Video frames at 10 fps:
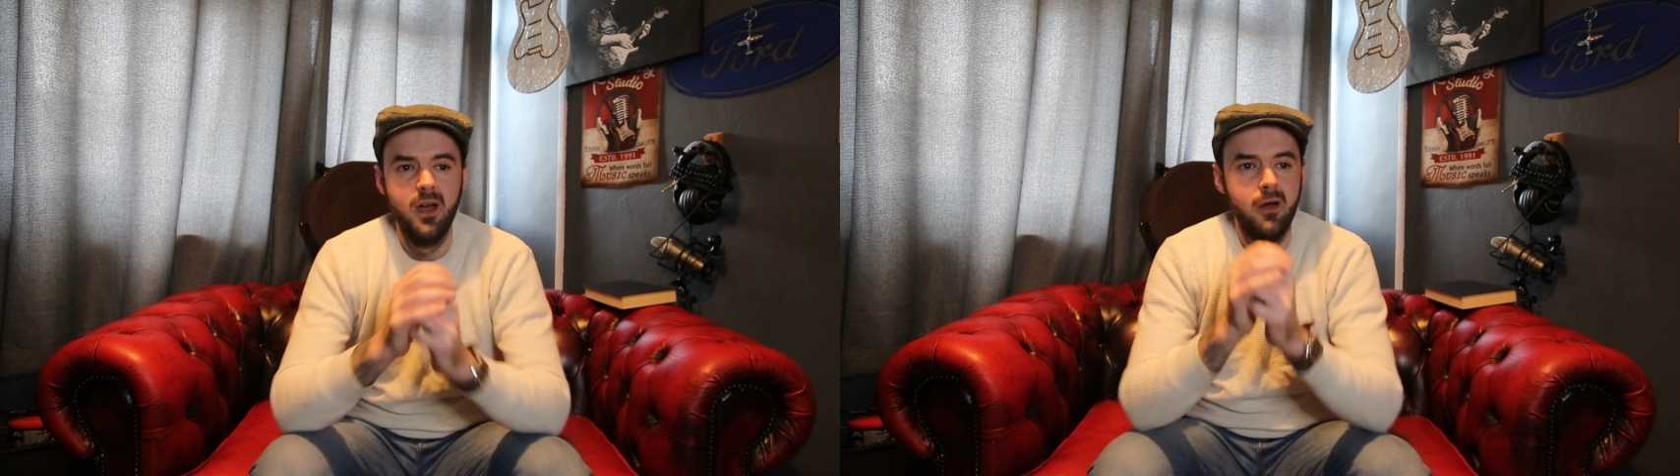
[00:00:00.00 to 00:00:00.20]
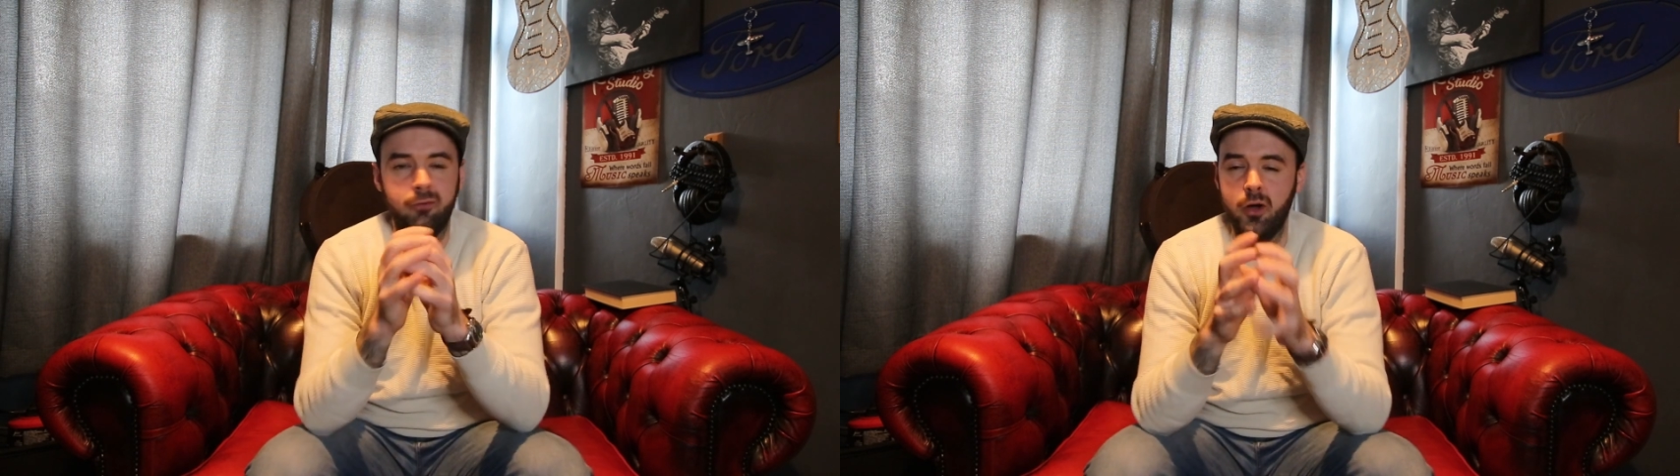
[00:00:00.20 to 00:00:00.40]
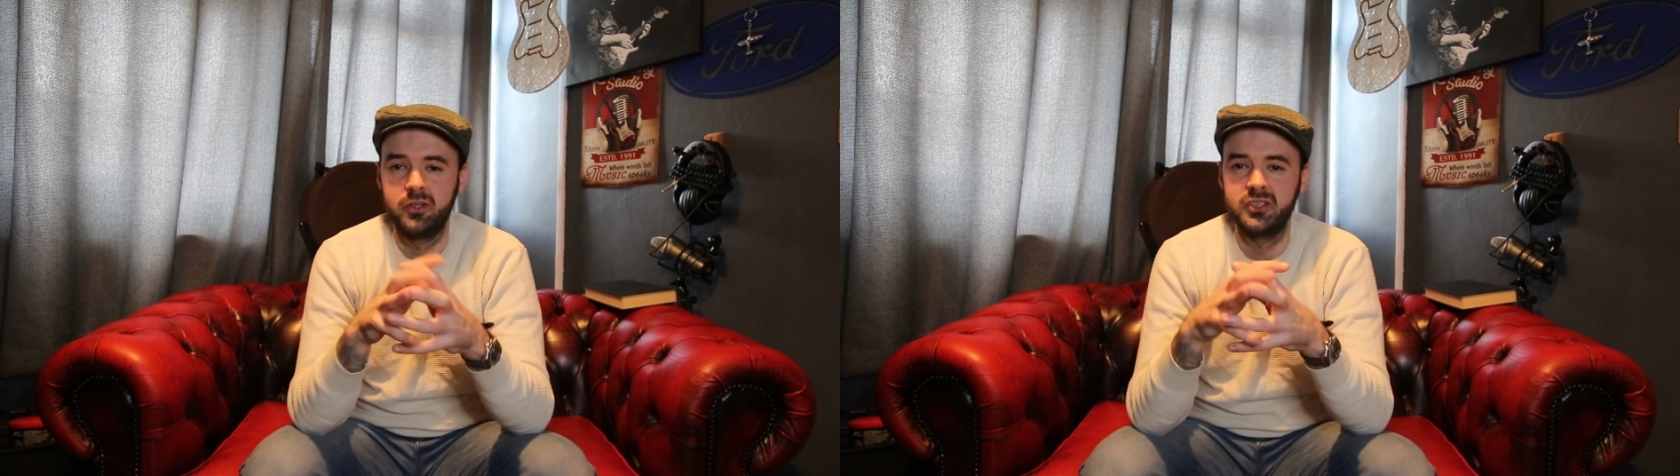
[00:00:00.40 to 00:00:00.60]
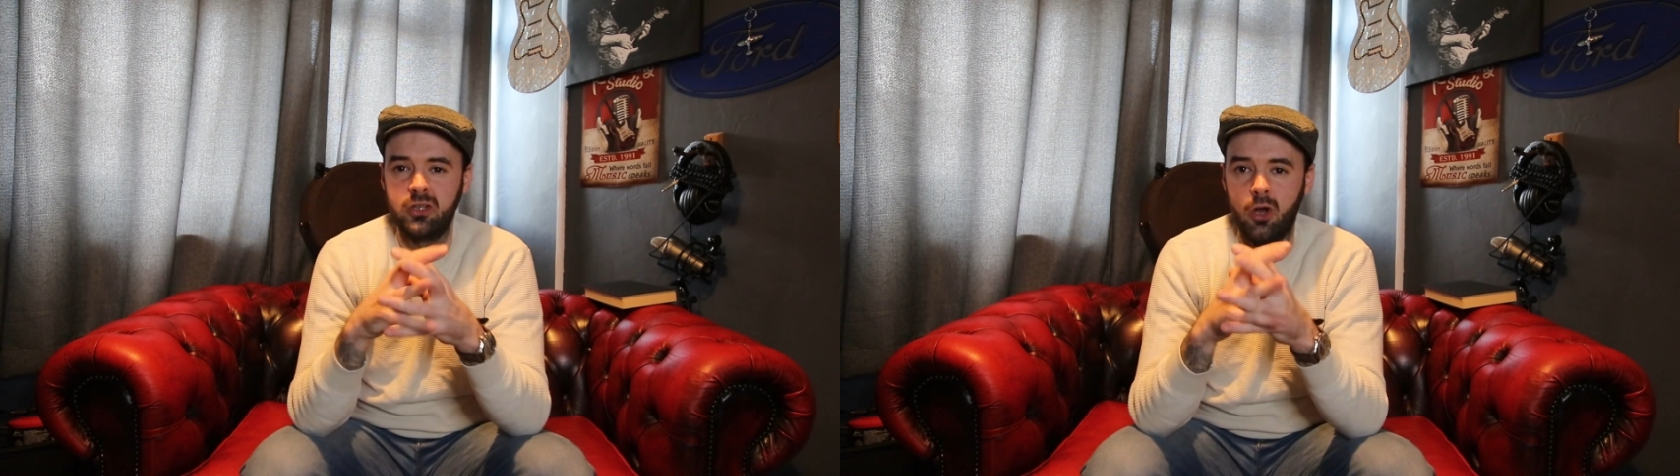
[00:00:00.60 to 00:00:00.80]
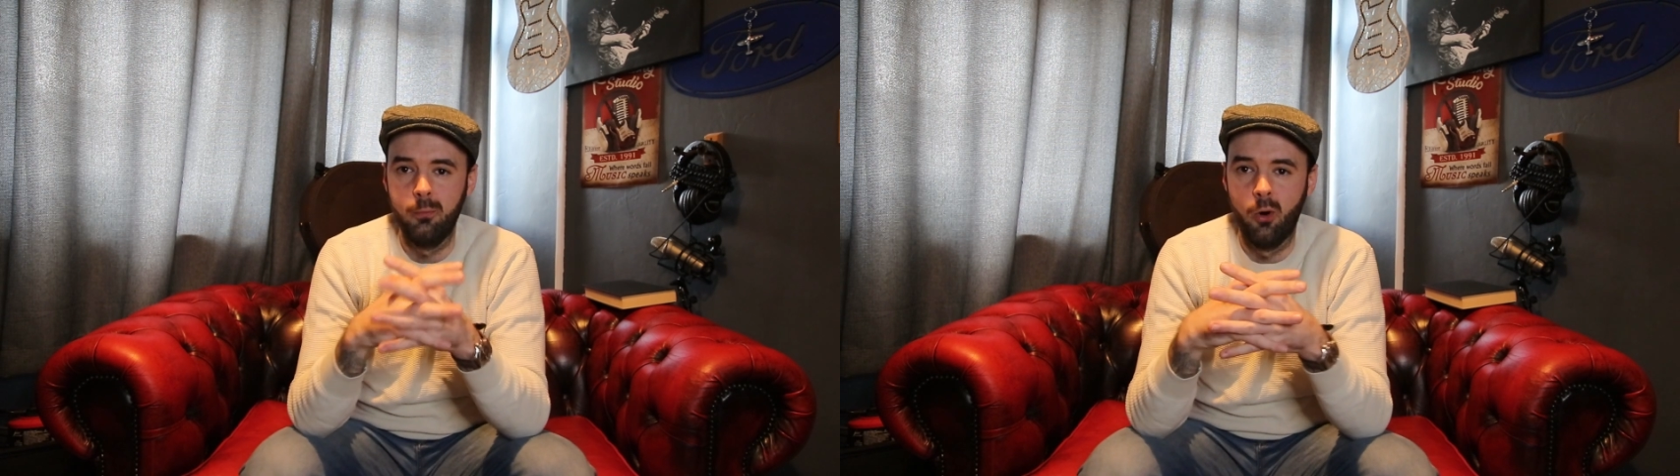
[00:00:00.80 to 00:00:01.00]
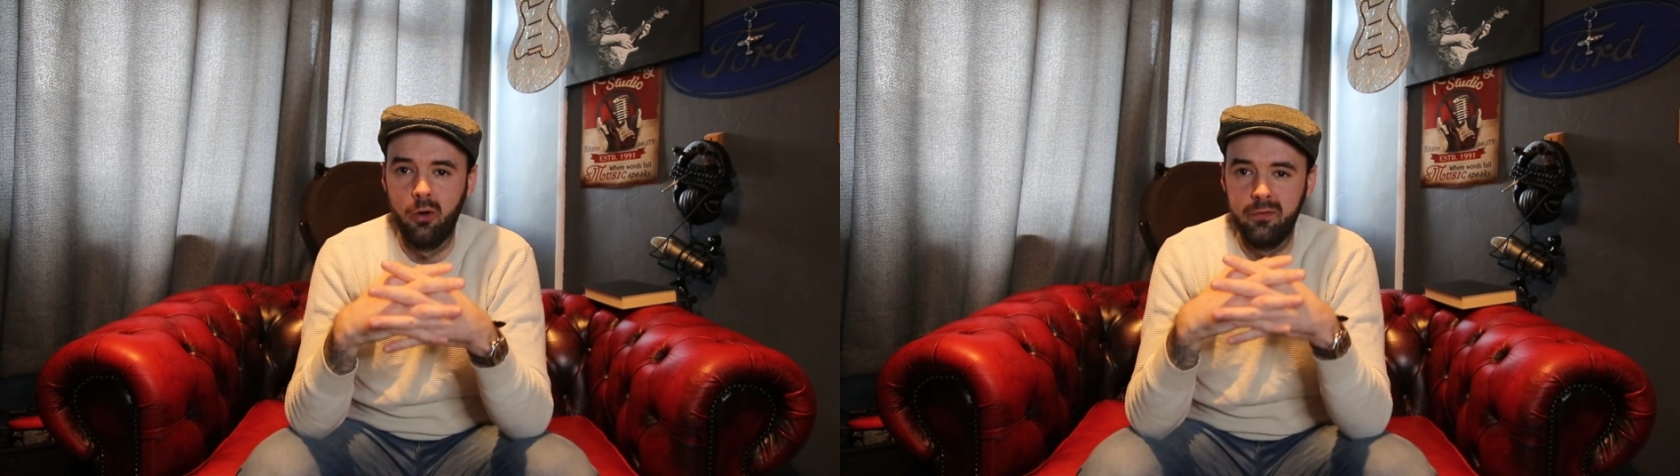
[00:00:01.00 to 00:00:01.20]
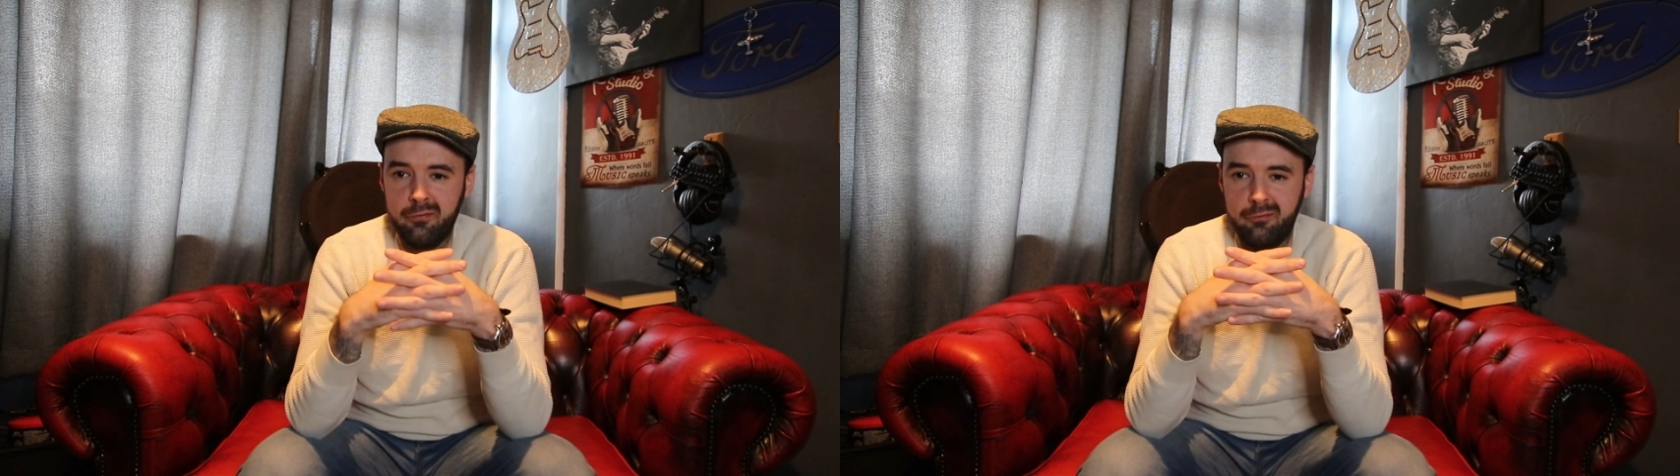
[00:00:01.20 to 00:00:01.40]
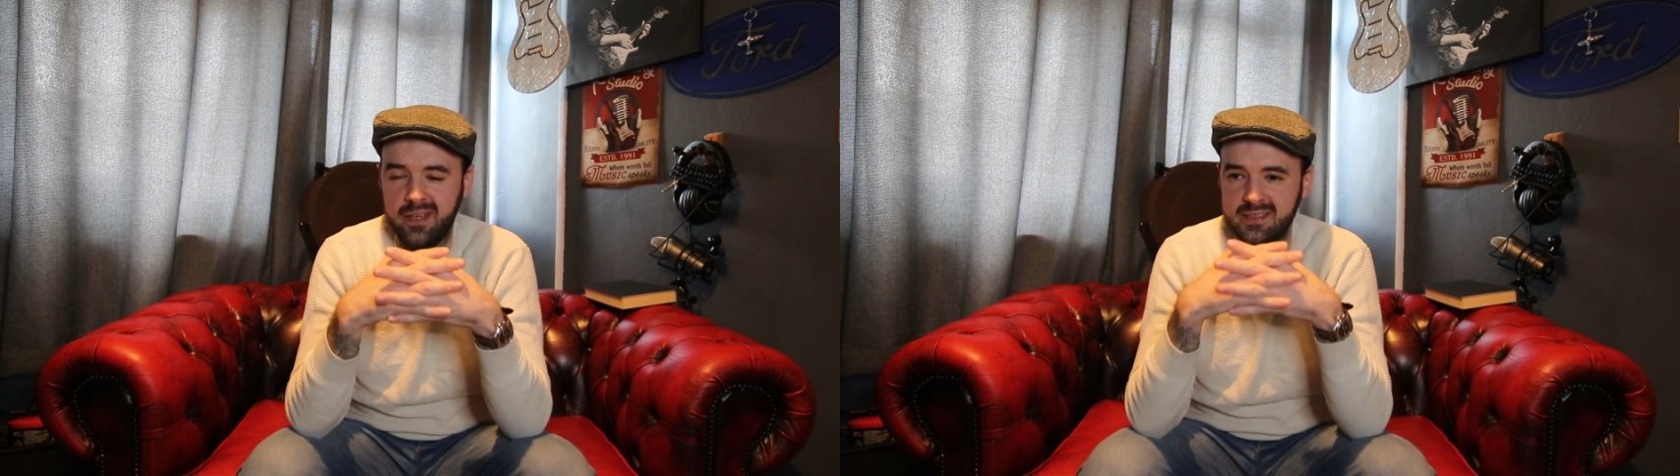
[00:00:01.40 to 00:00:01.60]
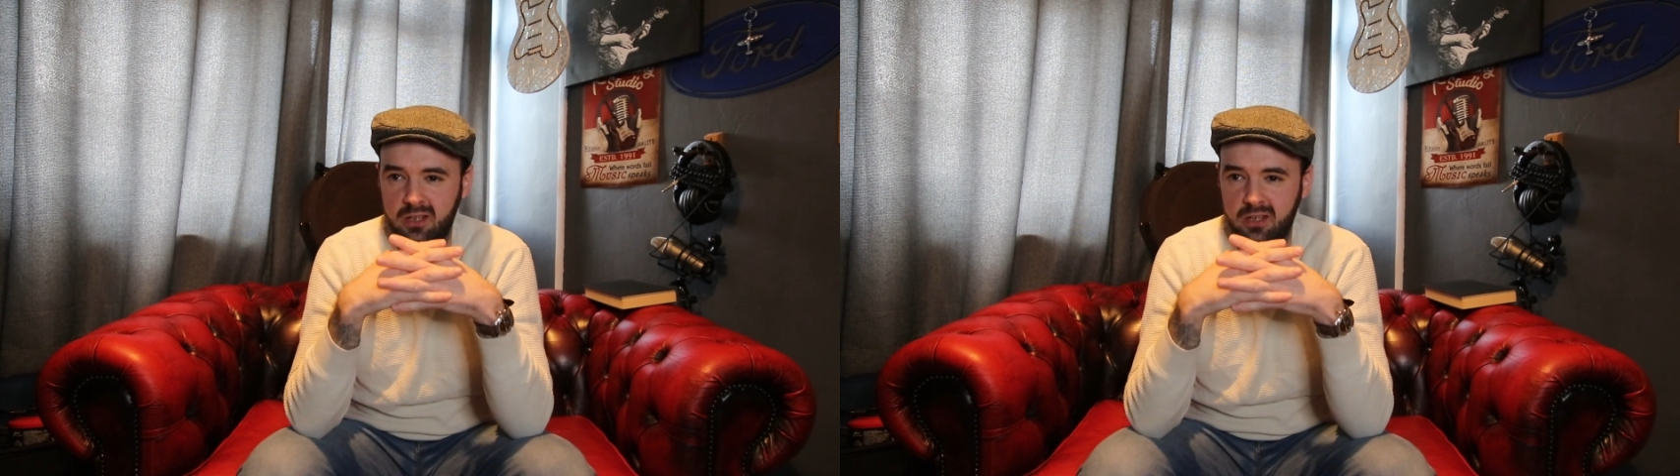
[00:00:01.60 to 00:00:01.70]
focus a lot more on the things